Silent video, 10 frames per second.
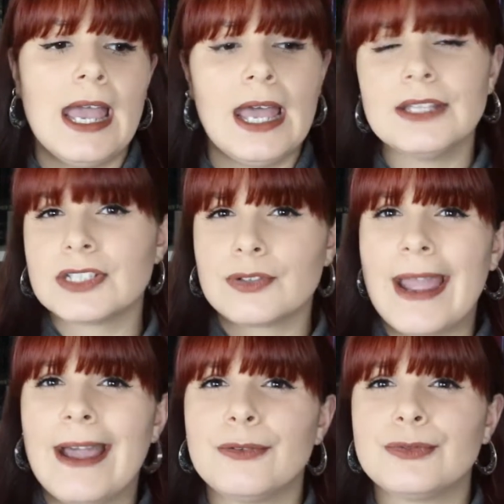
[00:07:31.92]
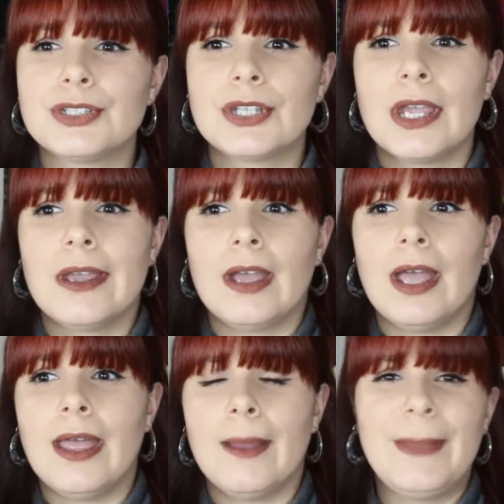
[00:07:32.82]
underground
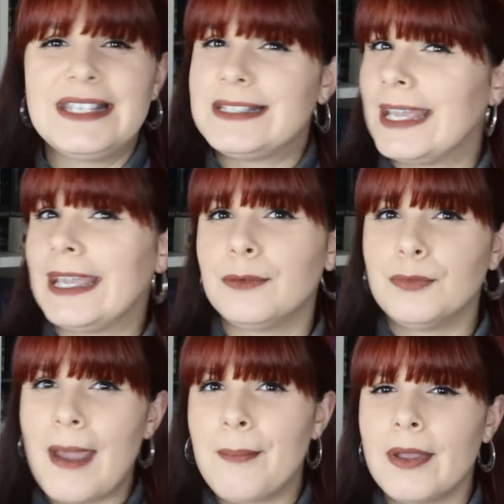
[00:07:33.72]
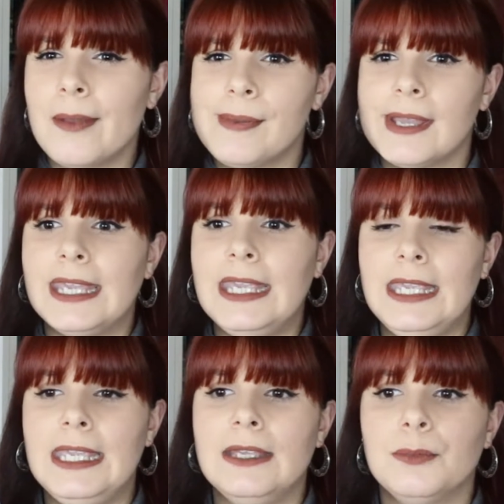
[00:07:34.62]
amazing rapper, but
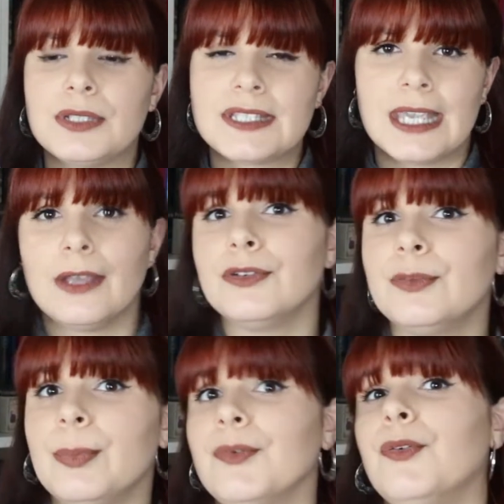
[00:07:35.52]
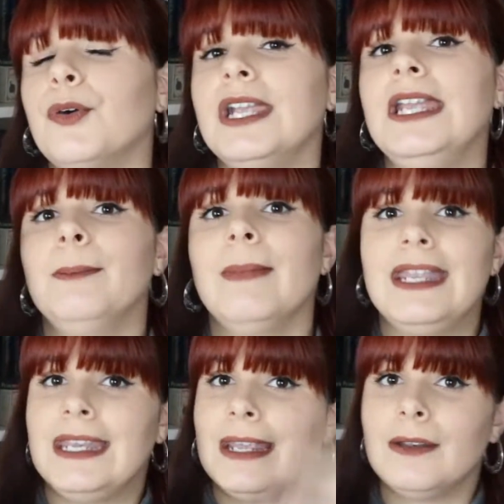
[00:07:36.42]
he was killed before he
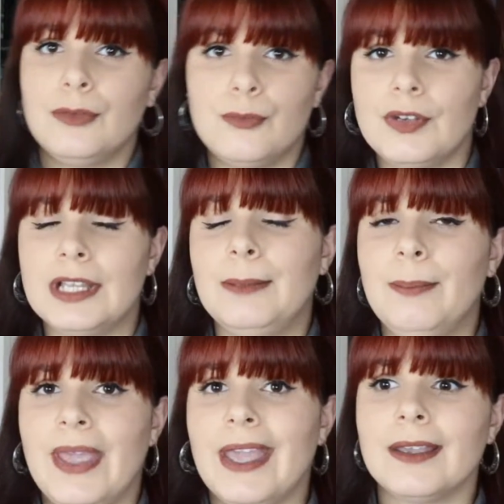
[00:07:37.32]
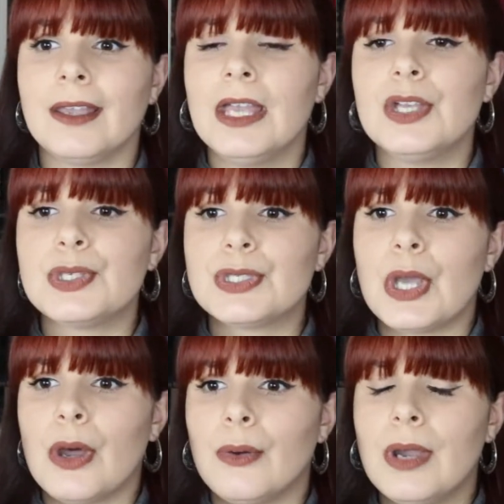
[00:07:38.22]
made it really big.
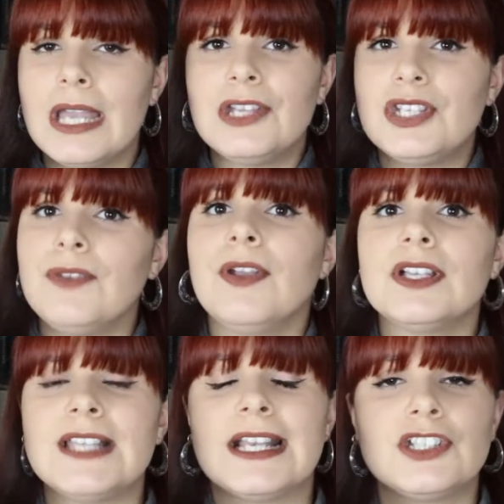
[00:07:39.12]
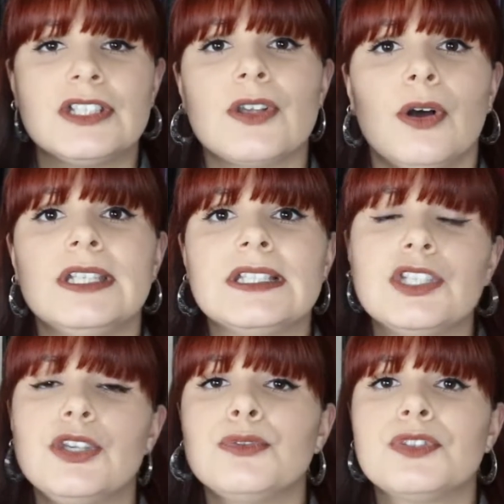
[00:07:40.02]
So she feels like she's got these
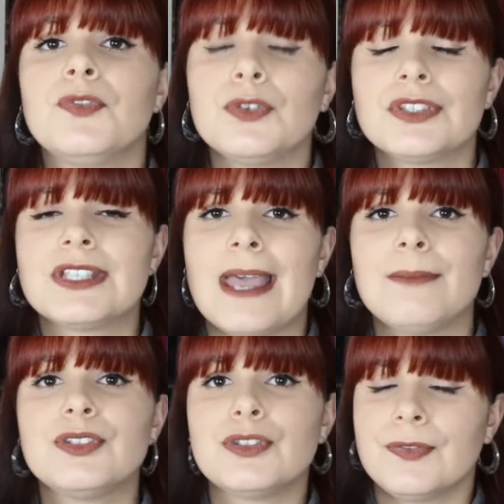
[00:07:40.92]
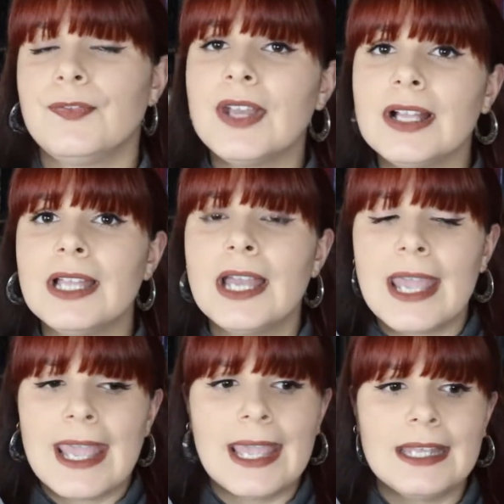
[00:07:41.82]
huge footsteps to fill,
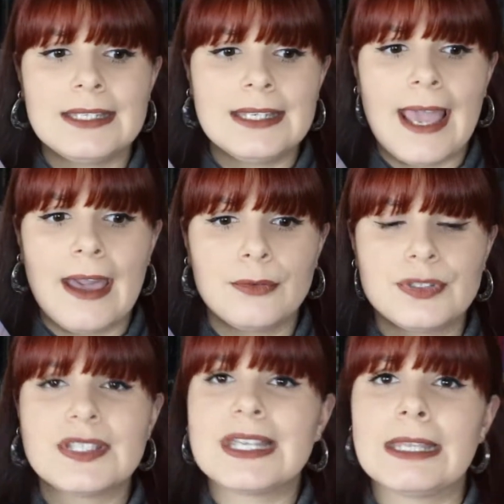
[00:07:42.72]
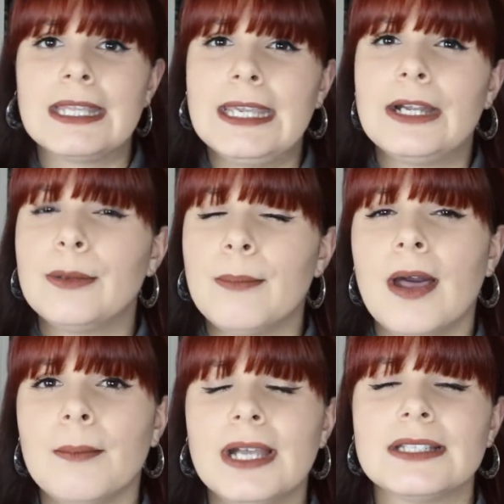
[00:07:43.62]
and now suddenly her
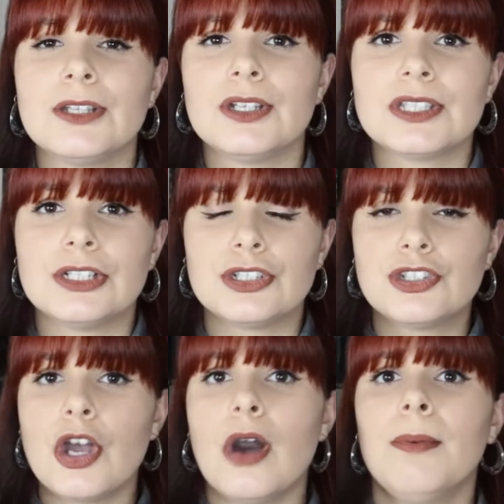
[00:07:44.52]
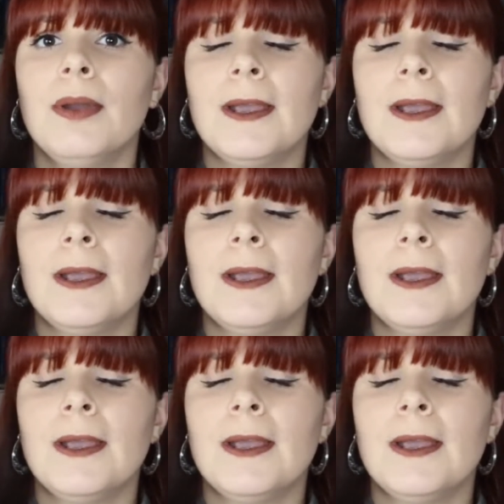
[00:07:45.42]
mom has lost her job,